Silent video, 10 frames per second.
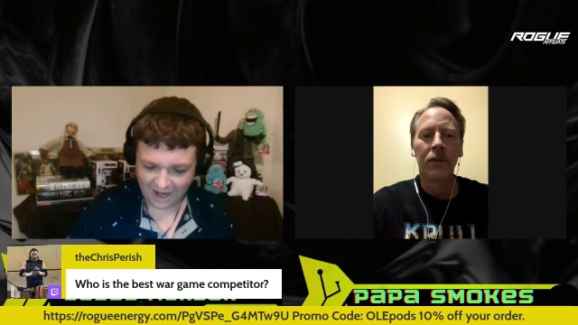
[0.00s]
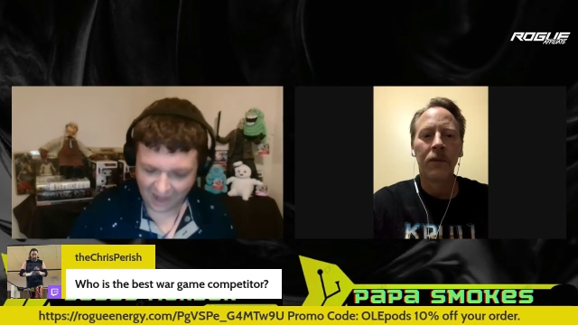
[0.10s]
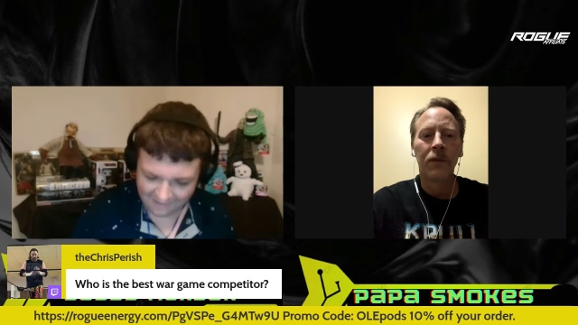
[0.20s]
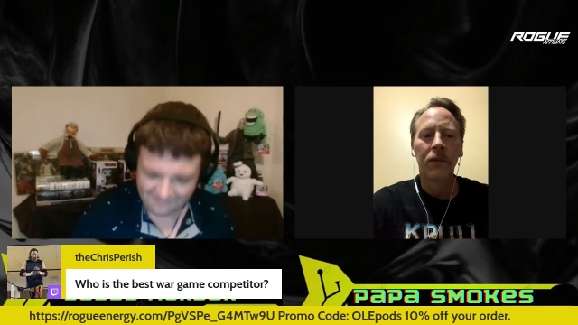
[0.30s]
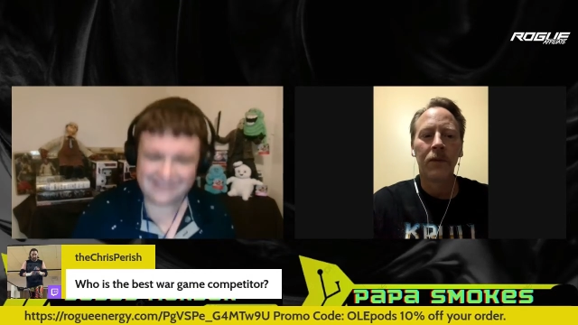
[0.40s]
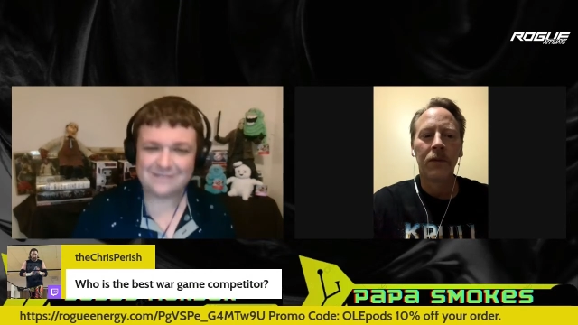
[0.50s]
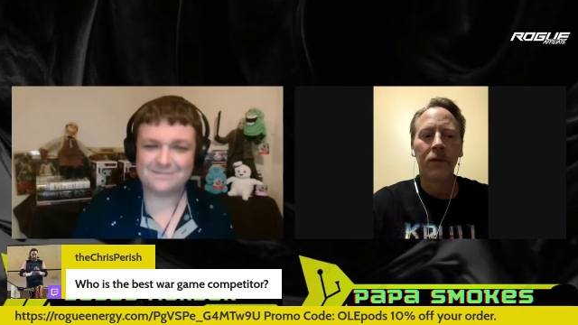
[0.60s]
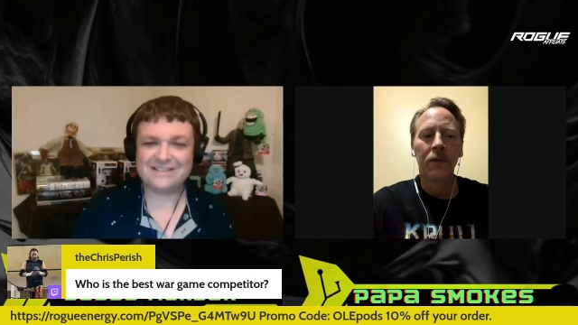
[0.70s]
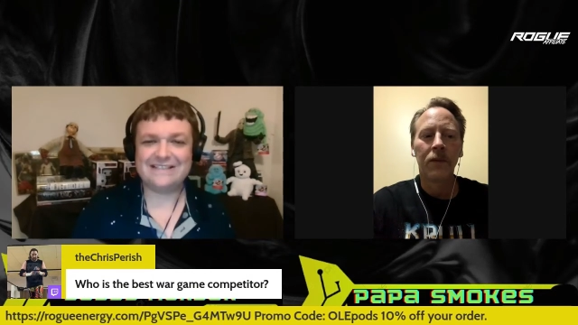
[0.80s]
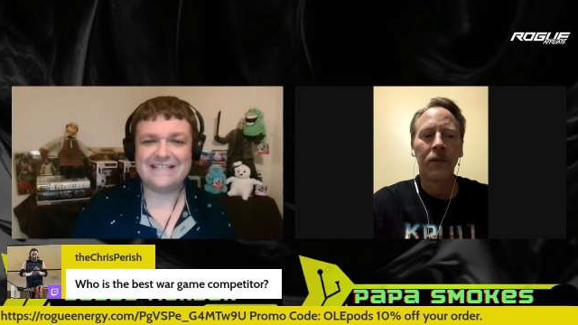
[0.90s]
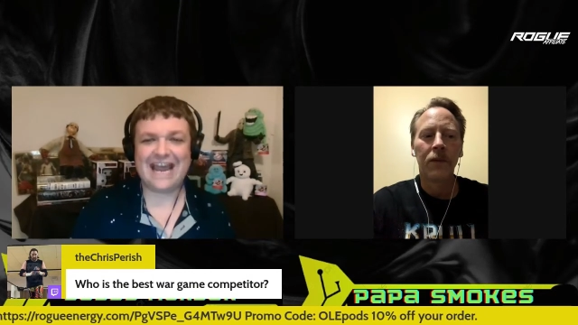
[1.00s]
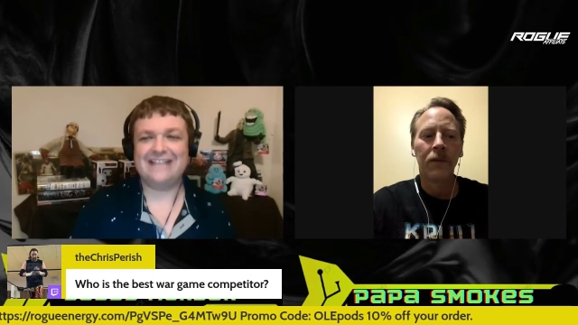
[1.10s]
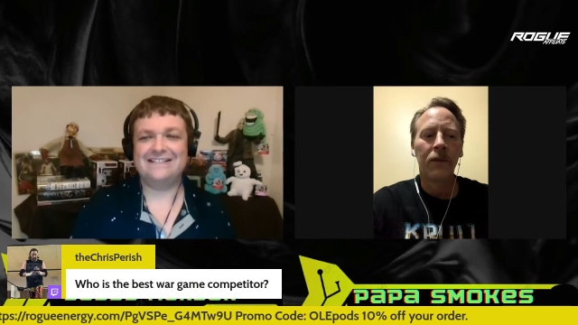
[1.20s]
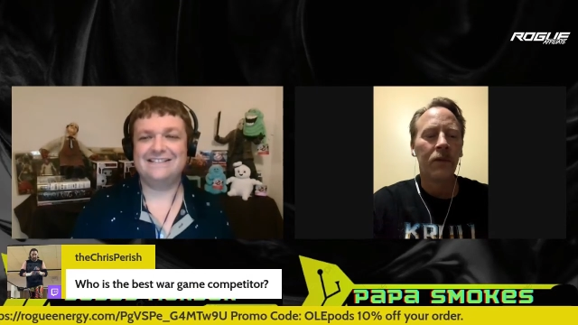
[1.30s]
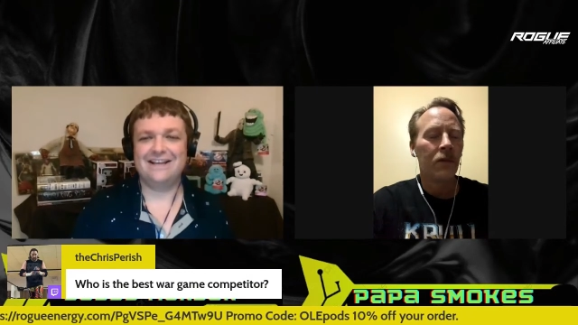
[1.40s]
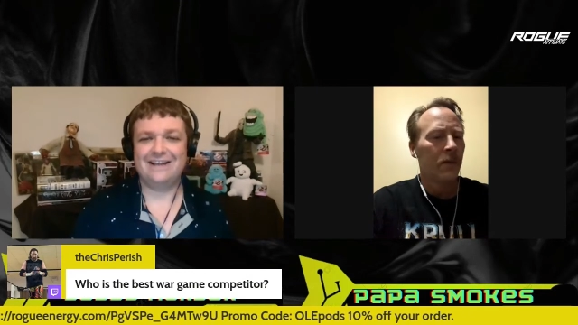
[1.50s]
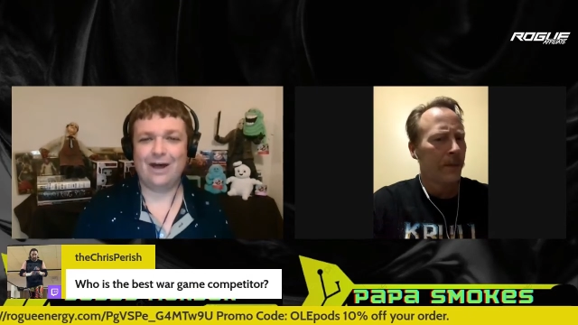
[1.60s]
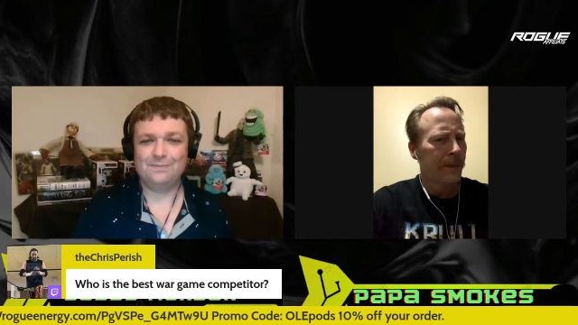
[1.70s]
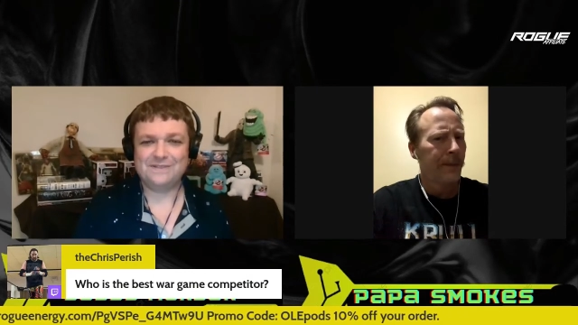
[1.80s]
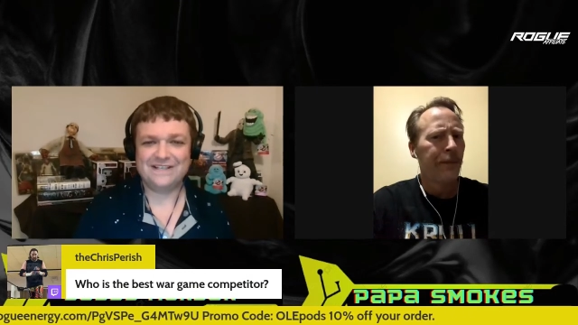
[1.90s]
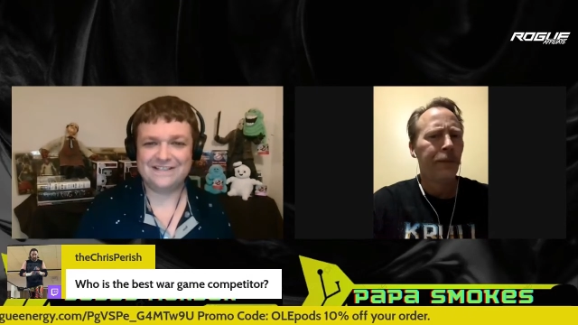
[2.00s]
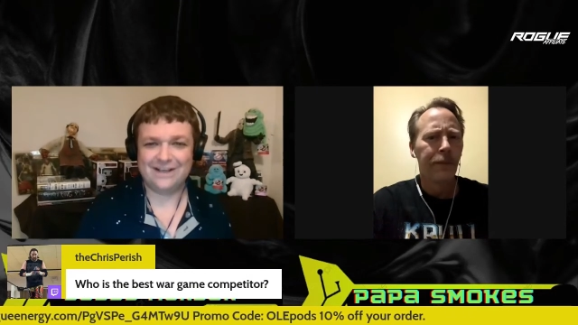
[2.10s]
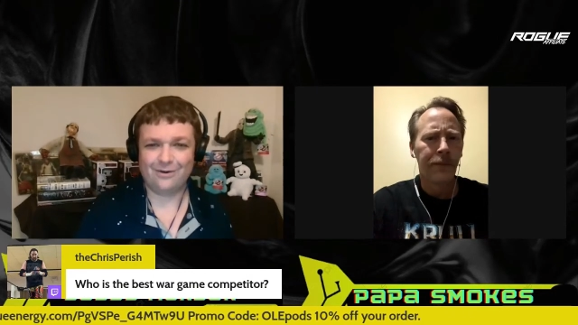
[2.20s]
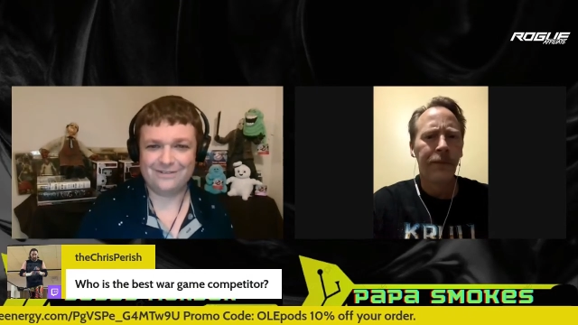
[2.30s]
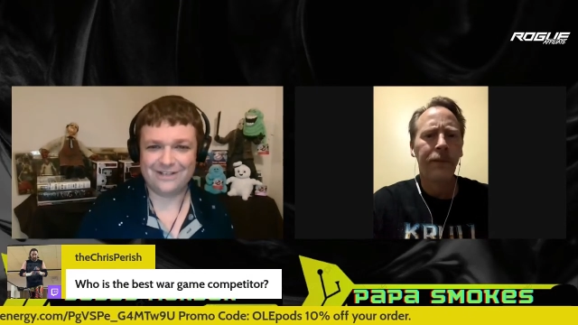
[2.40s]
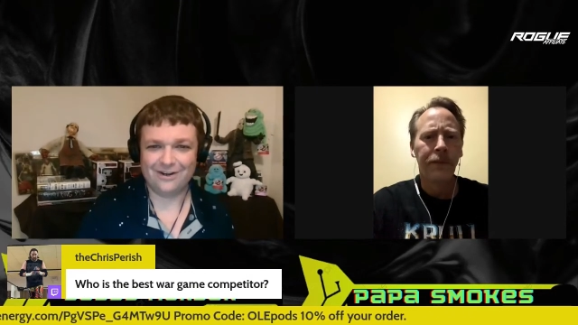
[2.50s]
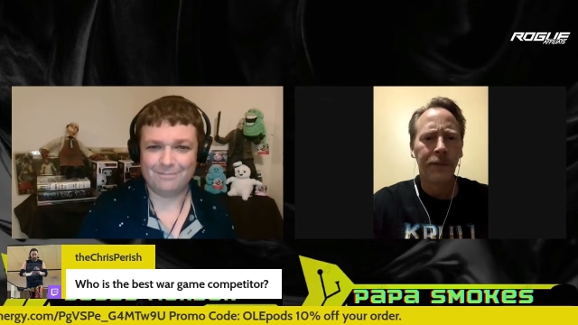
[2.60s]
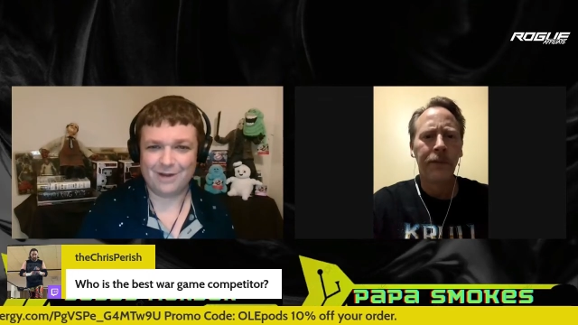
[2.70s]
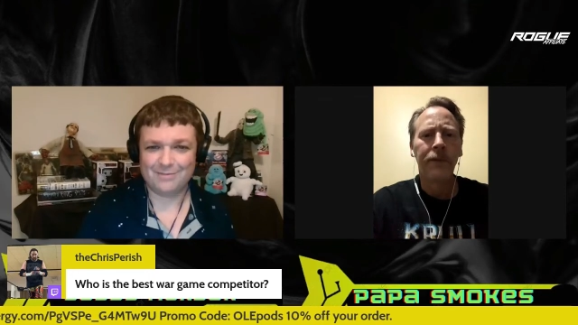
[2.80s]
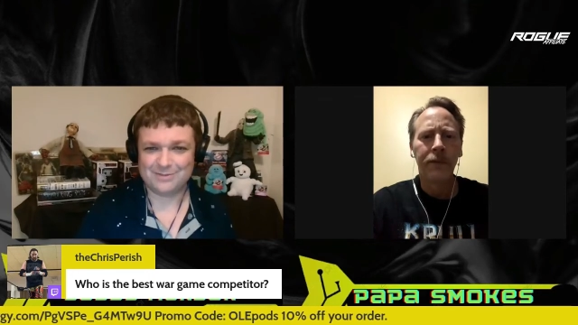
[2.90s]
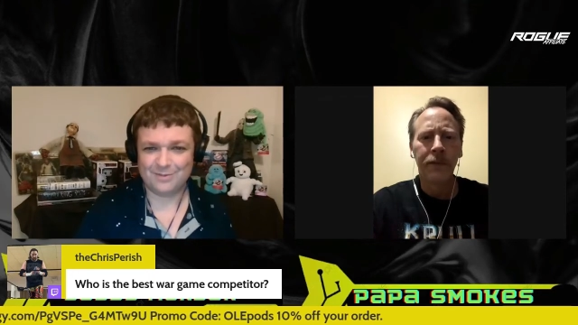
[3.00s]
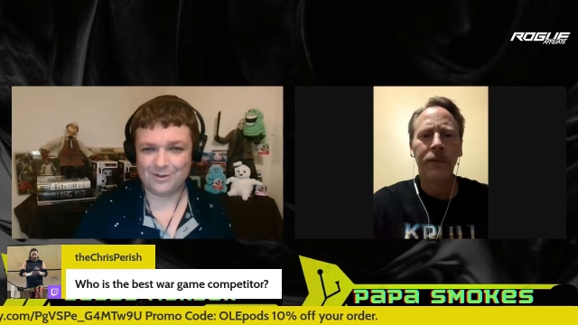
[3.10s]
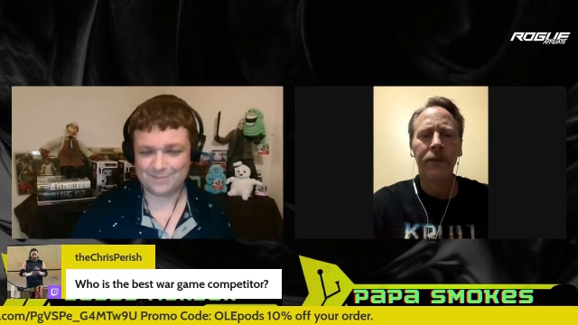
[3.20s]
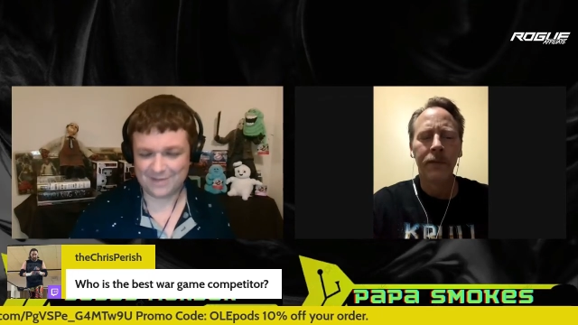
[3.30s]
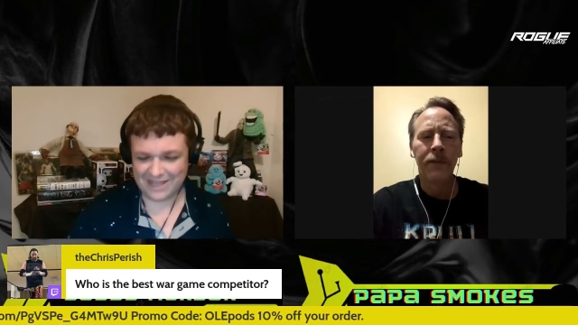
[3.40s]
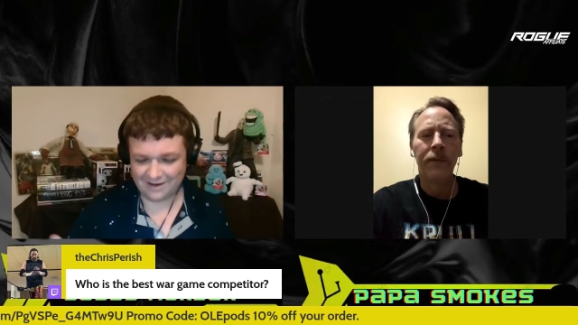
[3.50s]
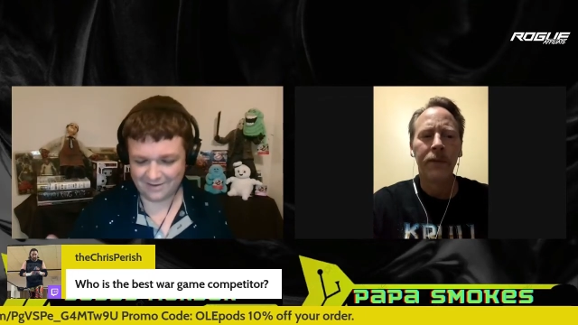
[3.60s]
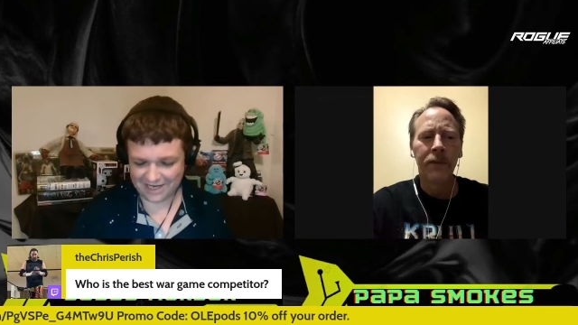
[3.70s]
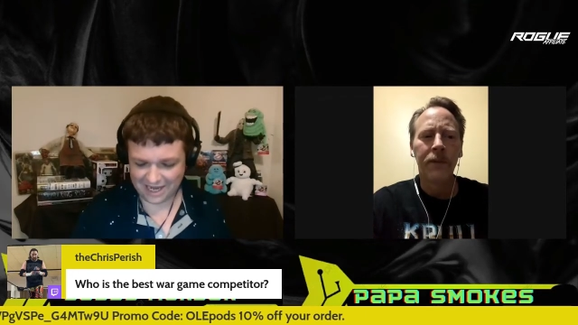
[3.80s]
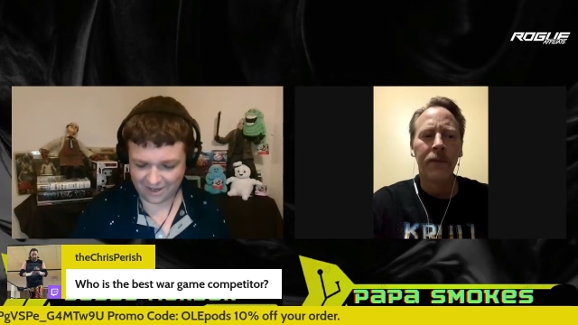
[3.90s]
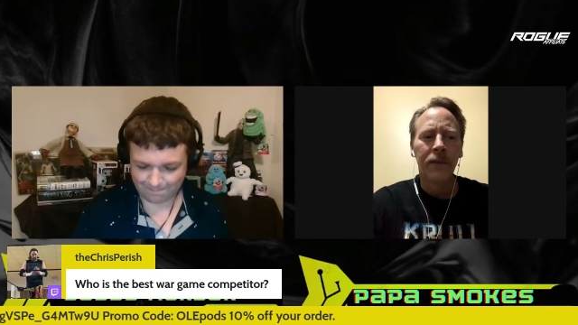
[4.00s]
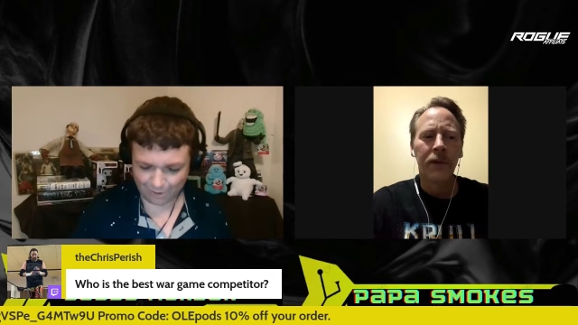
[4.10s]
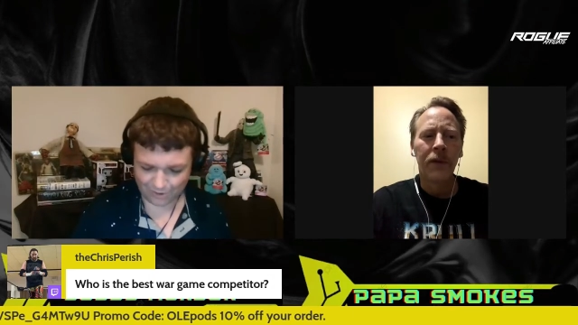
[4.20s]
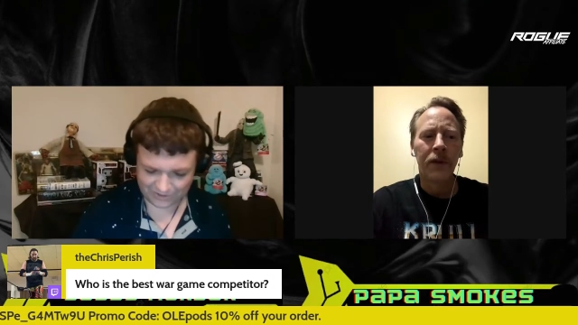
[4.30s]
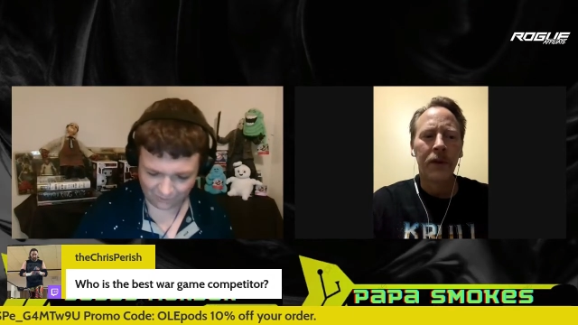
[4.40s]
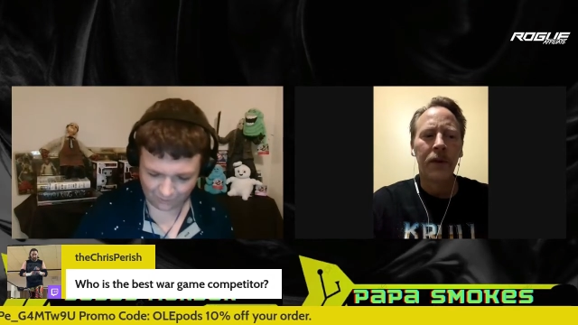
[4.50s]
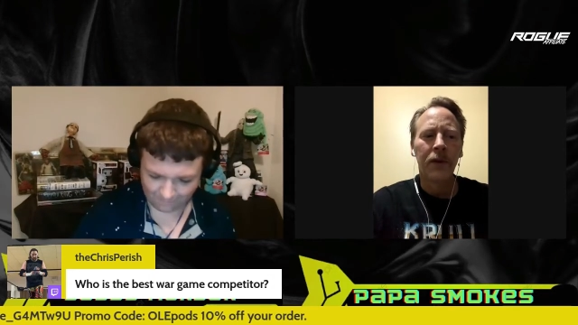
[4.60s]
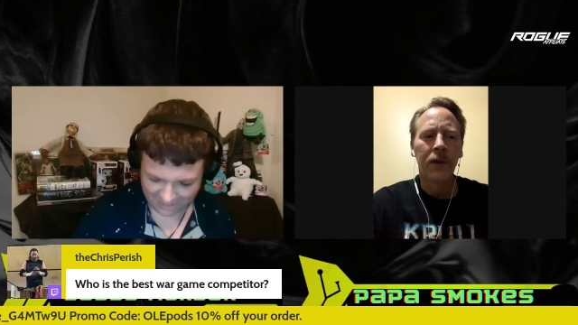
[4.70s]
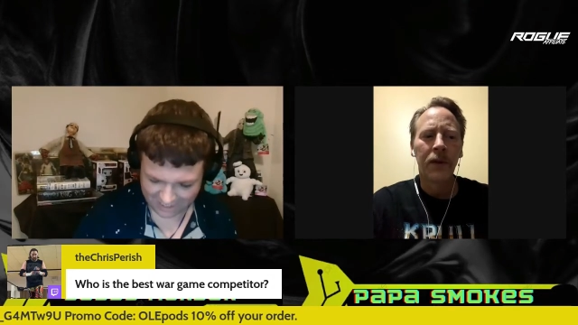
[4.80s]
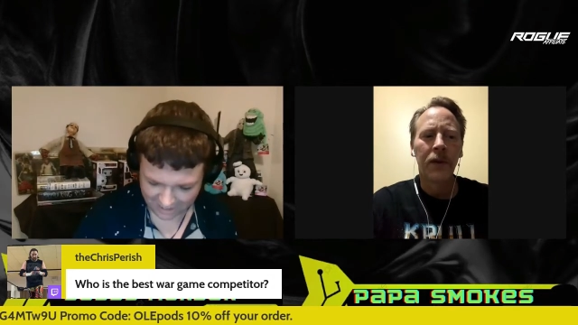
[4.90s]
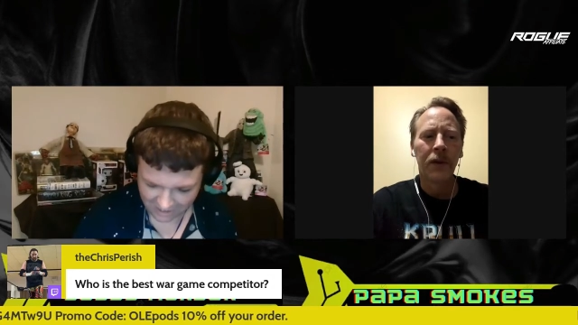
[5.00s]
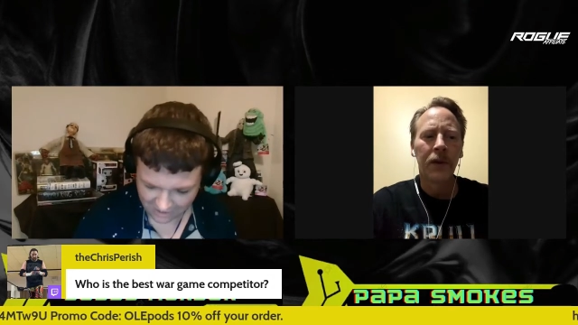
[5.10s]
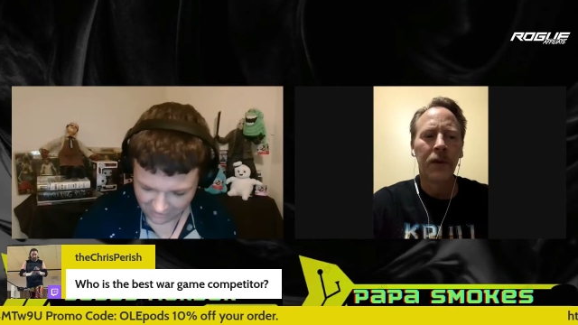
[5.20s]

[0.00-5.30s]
Speaker 1: I've got some stats that helps this out here, Pop Smokes, but then I'm going to get your personal opinion.